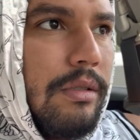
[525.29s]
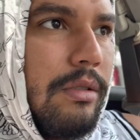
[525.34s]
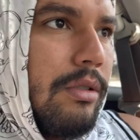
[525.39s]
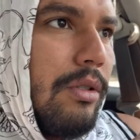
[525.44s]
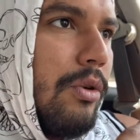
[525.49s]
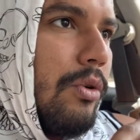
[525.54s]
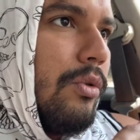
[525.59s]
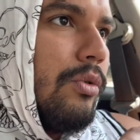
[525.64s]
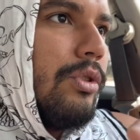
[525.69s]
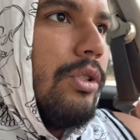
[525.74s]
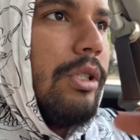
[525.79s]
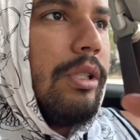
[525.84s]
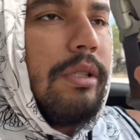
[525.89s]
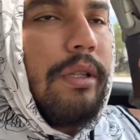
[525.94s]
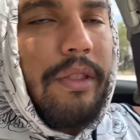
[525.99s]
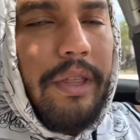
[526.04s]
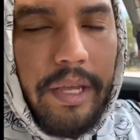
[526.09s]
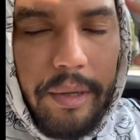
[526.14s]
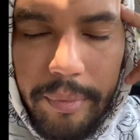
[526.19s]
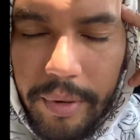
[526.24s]
So just
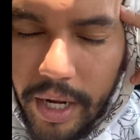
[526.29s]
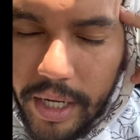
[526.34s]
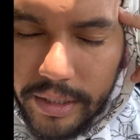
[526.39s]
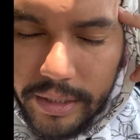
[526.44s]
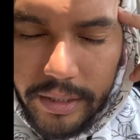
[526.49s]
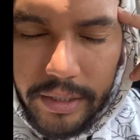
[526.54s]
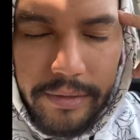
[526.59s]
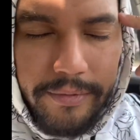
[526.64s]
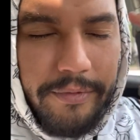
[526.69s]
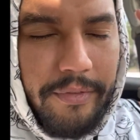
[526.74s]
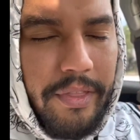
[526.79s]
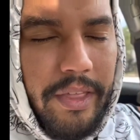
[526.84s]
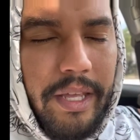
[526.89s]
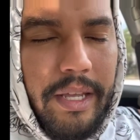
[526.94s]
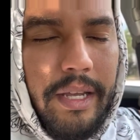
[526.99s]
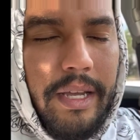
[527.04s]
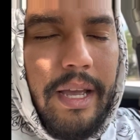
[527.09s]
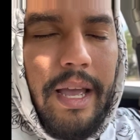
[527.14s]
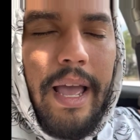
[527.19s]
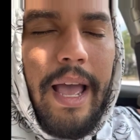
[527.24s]
think positive,
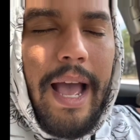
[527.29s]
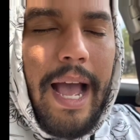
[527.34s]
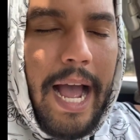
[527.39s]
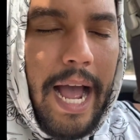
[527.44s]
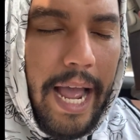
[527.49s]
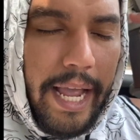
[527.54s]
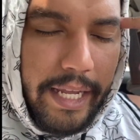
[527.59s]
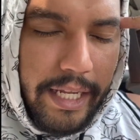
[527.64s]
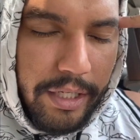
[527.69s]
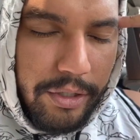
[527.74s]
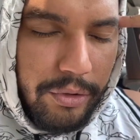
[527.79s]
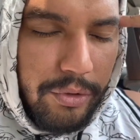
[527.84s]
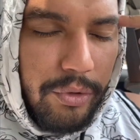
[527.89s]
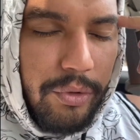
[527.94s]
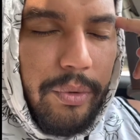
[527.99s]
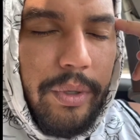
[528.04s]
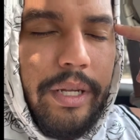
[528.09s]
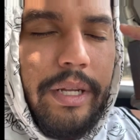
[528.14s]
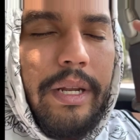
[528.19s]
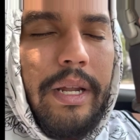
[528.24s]
think, I can
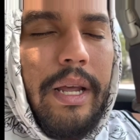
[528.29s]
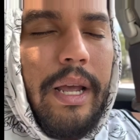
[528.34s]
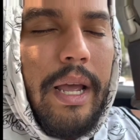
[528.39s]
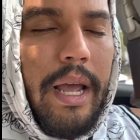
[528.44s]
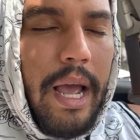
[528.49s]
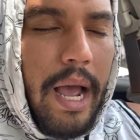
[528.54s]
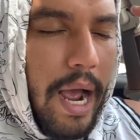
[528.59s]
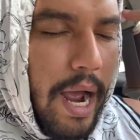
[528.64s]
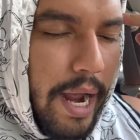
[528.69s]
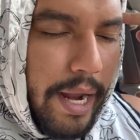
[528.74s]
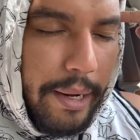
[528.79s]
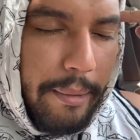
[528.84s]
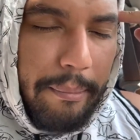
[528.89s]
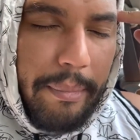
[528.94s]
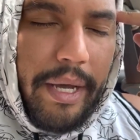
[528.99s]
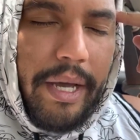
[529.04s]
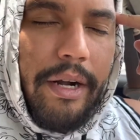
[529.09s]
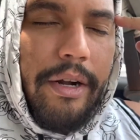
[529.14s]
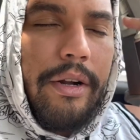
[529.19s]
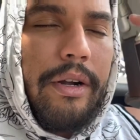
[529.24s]
do it, I am
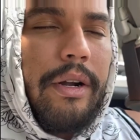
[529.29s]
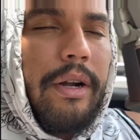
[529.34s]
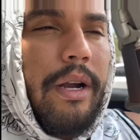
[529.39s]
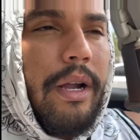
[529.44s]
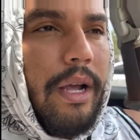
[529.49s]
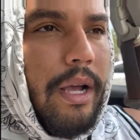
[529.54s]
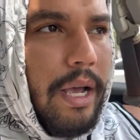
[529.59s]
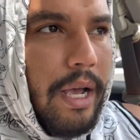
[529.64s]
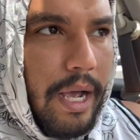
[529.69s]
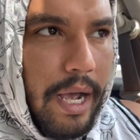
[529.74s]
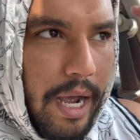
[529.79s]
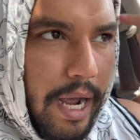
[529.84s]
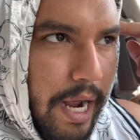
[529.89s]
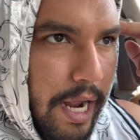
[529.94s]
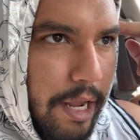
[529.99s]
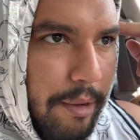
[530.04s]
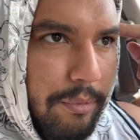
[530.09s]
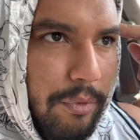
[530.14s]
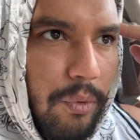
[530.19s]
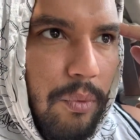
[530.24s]
better, I
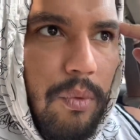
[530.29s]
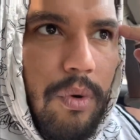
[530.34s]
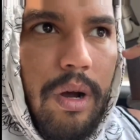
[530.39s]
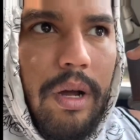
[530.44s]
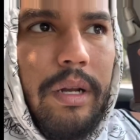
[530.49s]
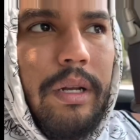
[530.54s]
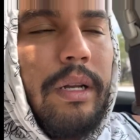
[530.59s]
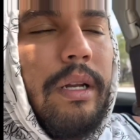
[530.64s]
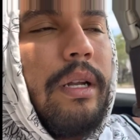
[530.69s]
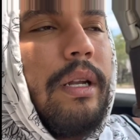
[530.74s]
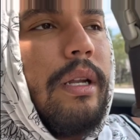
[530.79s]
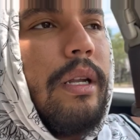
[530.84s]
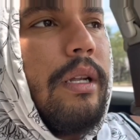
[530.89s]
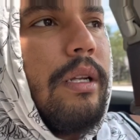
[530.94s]
am the one.